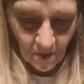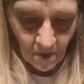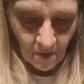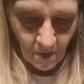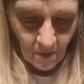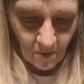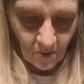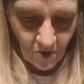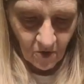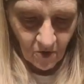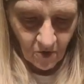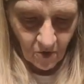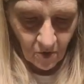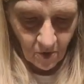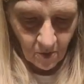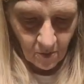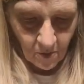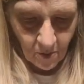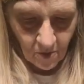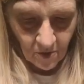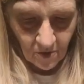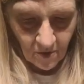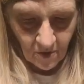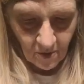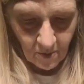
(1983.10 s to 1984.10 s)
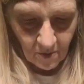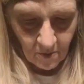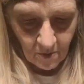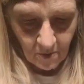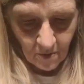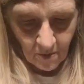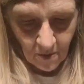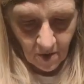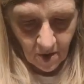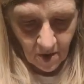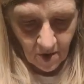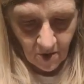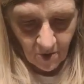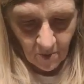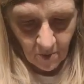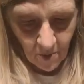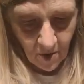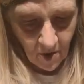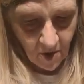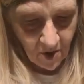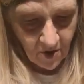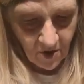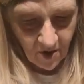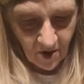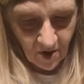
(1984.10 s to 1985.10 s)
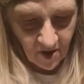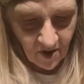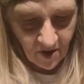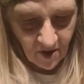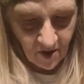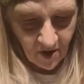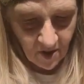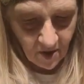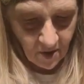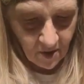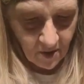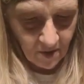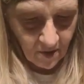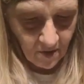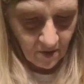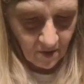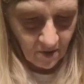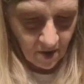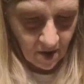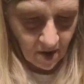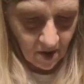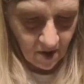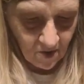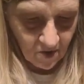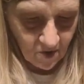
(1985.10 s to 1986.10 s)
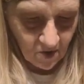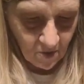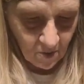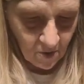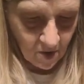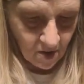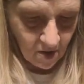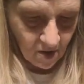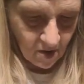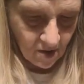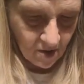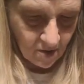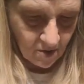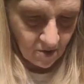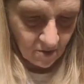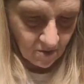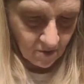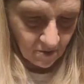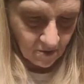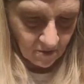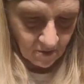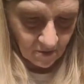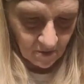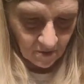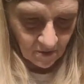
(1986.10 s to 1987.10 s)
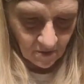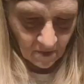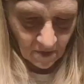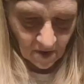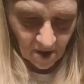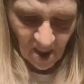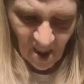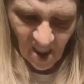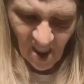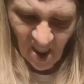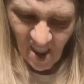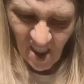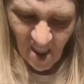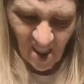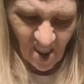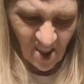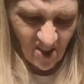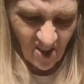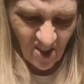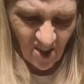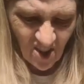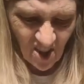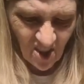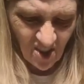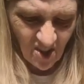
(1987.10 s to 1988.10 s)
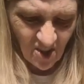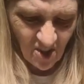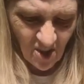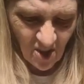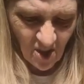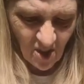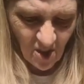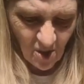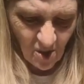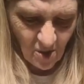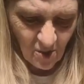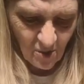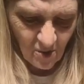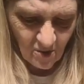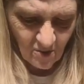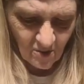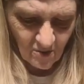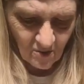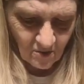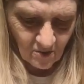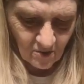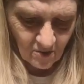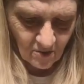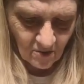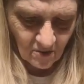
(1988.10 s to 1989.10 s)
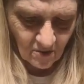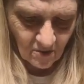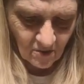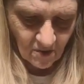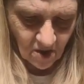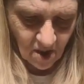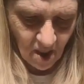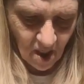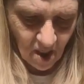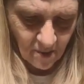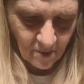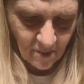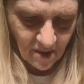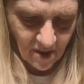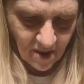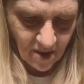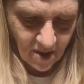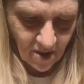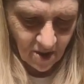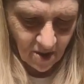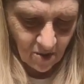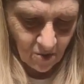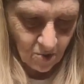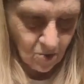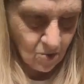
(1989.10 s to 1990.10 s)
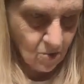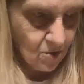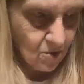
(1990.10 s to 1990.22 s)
I'm just going to put some Mod Podge. This thing needs some glitter. It's just too, not me.